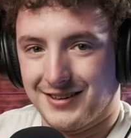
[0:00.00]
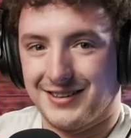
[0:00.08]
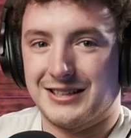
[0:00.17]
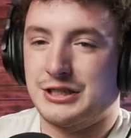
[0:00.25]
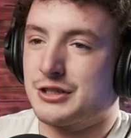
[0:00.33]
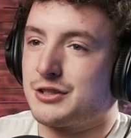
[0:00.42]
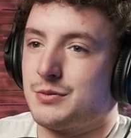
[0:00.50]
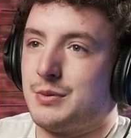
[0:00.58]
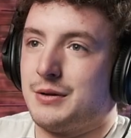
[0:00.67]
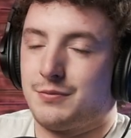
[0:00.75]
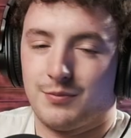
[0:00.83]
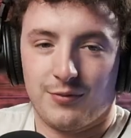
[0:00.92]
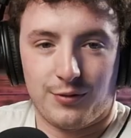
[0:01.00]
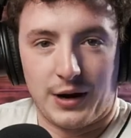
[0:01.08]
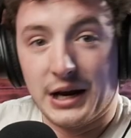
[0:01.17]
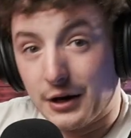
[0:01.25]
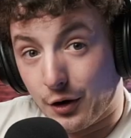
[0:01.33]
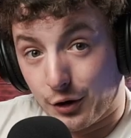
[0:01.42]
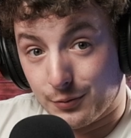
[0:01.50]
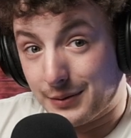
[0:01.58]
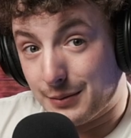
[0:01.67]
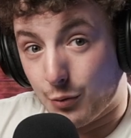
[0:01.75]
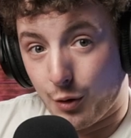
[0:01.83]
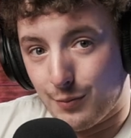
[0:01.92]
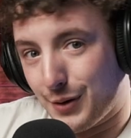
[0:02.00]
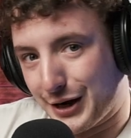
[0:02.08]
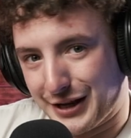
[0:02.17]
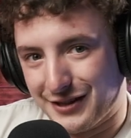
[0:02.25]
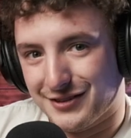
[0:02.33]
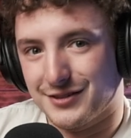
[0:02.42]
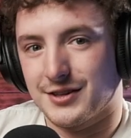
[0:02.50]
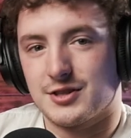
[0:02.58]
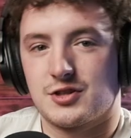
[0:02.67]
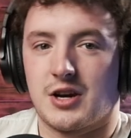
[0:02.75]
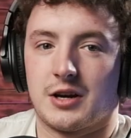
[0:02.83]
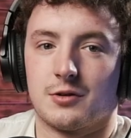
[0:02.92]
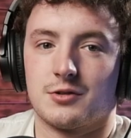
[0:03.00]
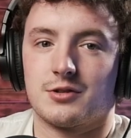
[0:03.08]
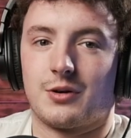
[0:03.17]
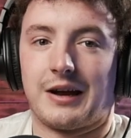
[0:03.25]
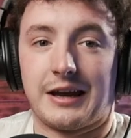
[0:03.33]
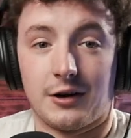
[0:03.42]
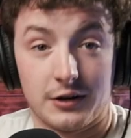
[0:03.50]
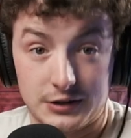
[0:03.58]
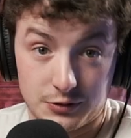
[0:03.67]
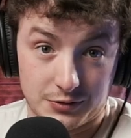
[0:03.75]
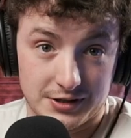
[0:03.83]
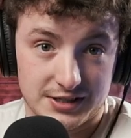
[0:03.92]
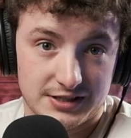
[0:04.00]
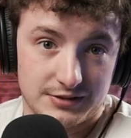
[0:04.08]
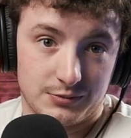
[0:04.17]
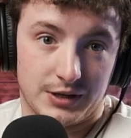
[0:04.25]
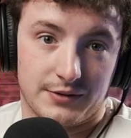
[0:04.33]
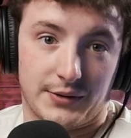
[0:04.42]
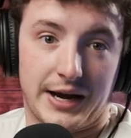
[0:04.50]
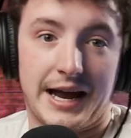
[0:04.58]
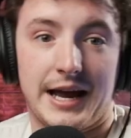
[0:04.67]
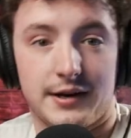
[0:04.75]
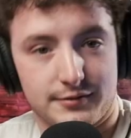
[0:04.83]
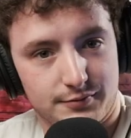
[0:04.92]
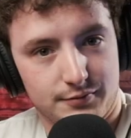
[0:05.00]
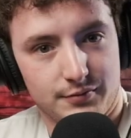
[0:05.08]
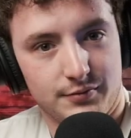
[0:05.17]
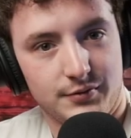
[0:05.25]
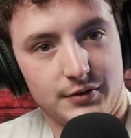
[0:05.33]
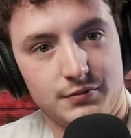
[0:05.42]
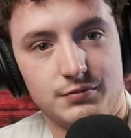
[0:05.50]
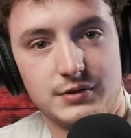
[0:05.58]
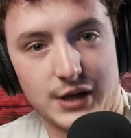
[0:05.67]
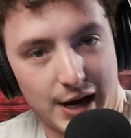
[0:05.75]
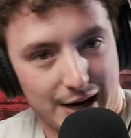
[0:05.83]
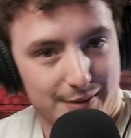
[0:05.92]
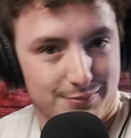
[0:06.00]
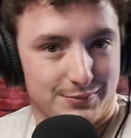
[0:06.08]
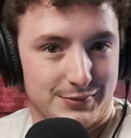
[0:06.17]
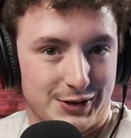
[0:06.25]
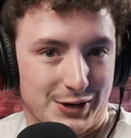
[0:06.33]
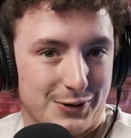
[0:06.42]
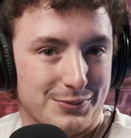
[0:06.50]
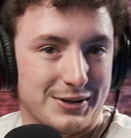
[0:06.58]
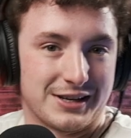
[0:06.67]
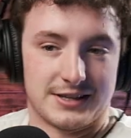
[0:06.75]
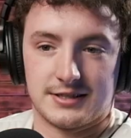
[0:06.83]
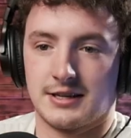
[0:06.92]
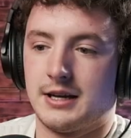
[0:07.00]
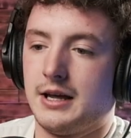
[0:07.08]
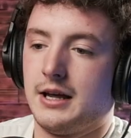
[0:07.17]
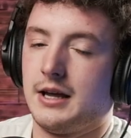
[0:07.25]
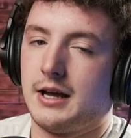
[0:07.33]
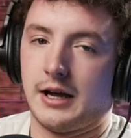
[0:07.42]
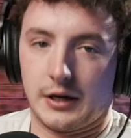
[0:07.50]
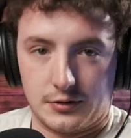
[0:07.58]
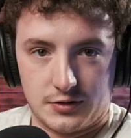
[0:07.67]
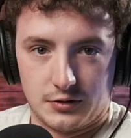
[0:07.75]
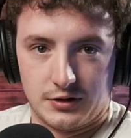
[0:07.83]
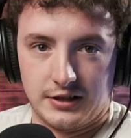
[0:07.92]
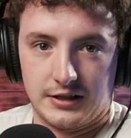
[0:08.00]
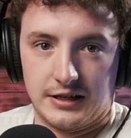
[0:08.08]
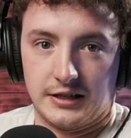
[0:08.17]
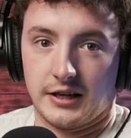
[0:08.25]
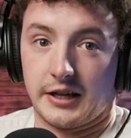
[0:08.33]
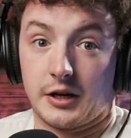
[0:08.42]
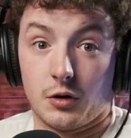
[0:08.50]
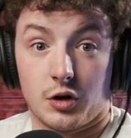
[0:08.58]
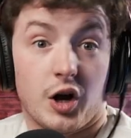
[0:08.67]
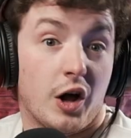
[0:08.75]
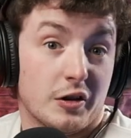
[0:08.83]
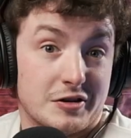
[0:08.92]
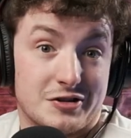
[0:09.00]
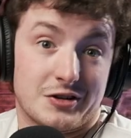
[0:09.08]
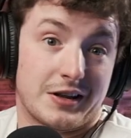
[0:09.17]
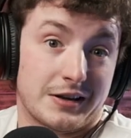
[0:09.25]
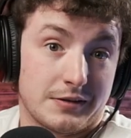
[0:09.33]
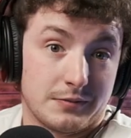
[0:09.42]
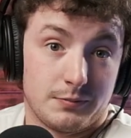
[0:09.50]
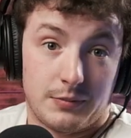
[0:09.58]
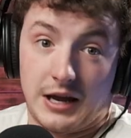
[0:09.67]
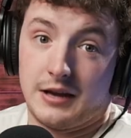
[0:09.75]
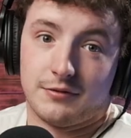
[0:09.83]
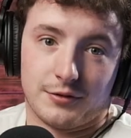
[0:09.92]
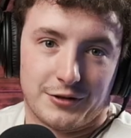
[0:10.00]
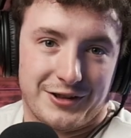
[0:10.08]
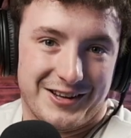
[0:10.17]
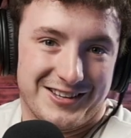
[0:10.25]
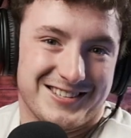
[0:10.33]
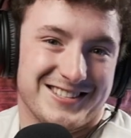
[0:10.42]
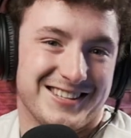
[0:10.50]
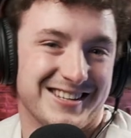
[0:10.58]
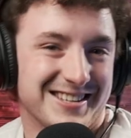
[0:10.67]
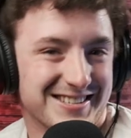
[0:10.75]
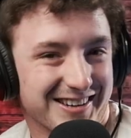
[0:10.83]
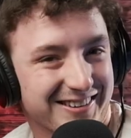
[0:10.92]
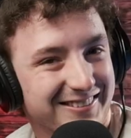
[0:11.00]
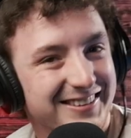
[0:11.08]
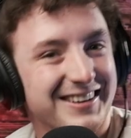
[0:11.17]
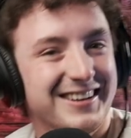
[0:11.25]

just to be frank, earn me more money than this channel. So I can only do this whenever I have time, because I also need to go to college and pay for things. So